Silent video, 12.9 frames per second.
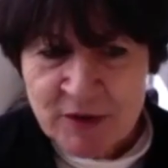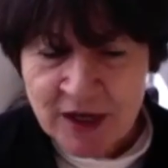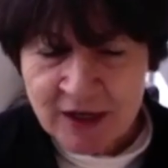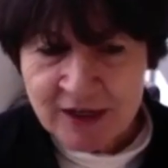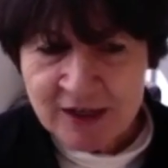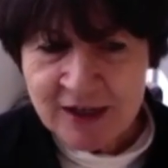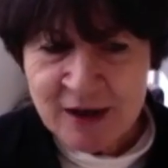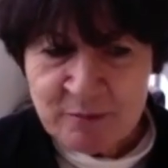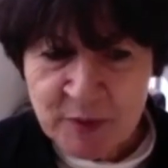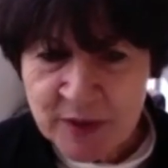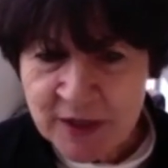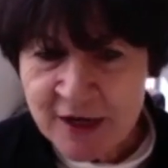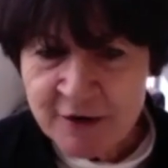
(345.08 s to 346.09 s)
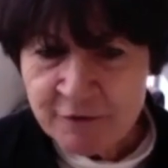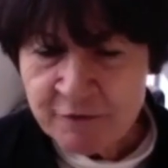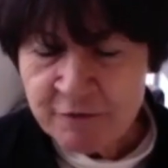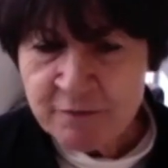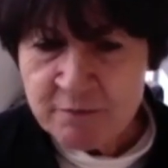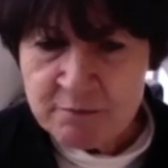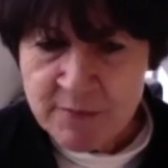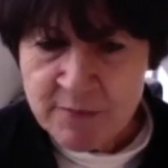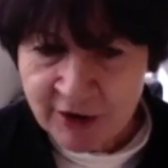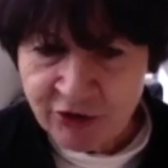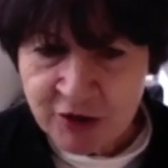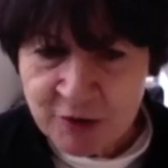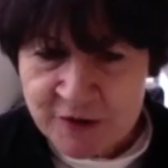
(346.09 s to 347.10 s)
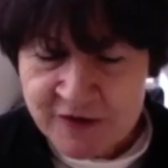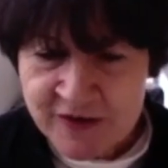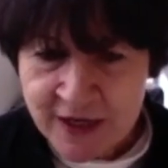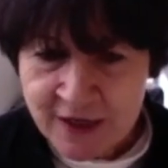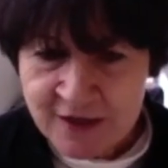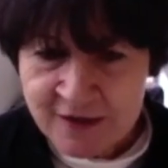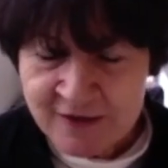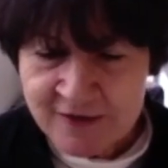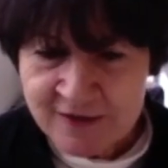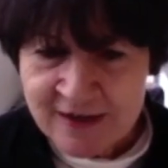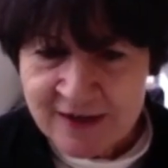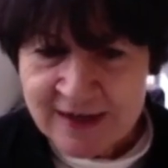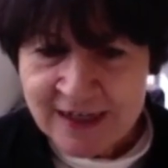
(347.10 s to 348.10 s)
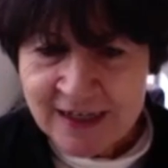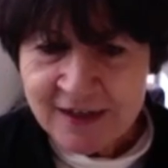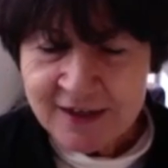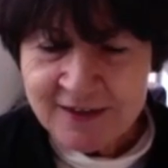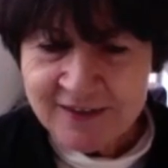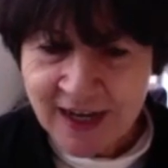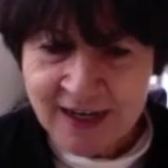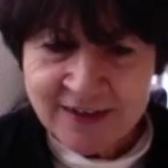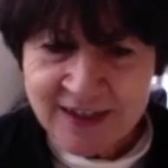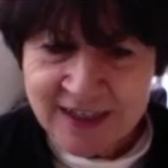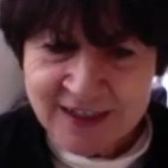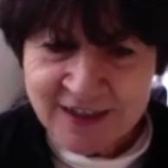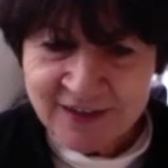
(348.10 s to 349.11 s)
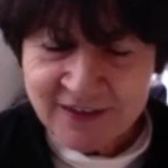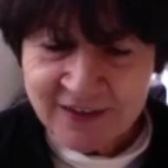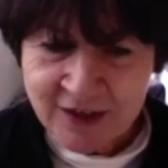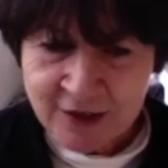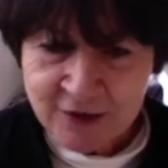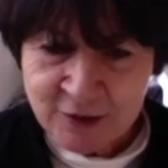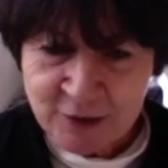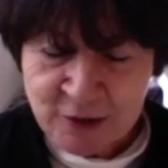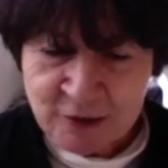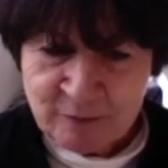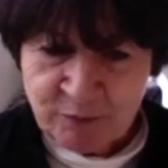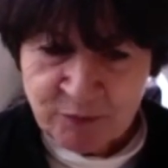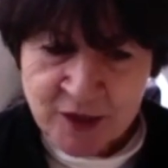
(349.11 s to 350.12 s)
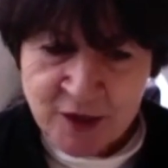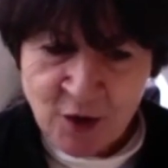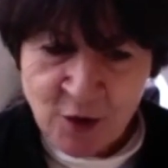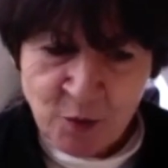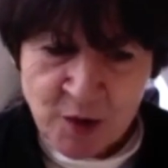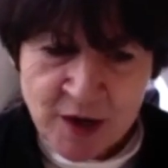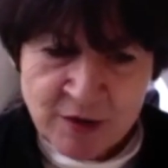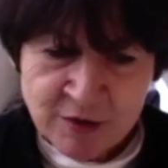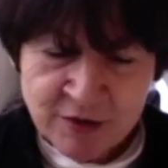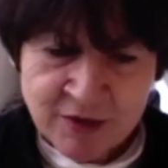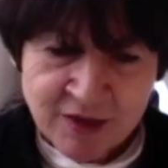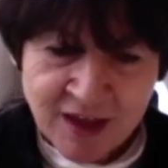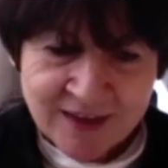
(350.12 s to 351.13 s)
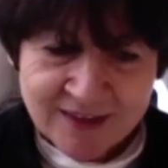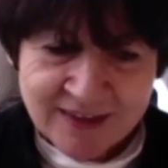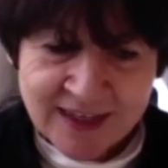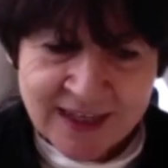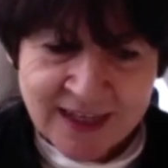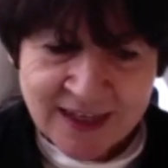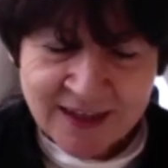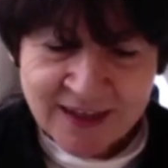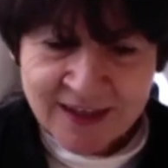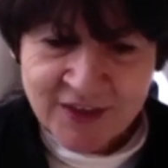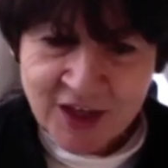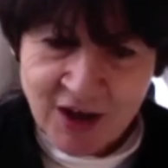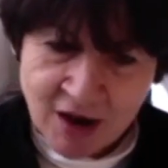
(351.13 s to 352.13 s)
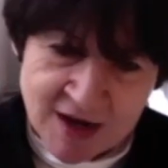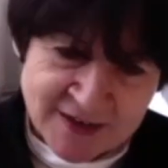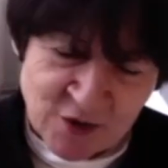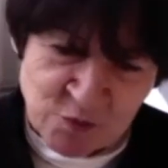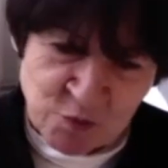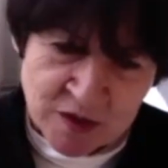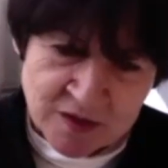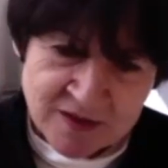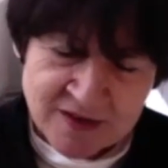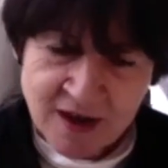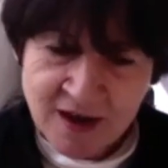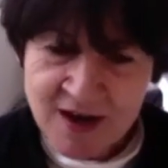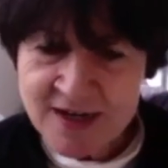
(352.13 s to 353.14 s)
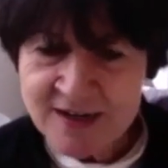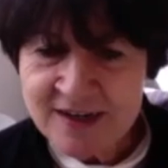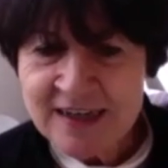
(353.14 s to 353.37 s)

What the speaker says: a company of madrigal singers standing in a circle with the guys on one side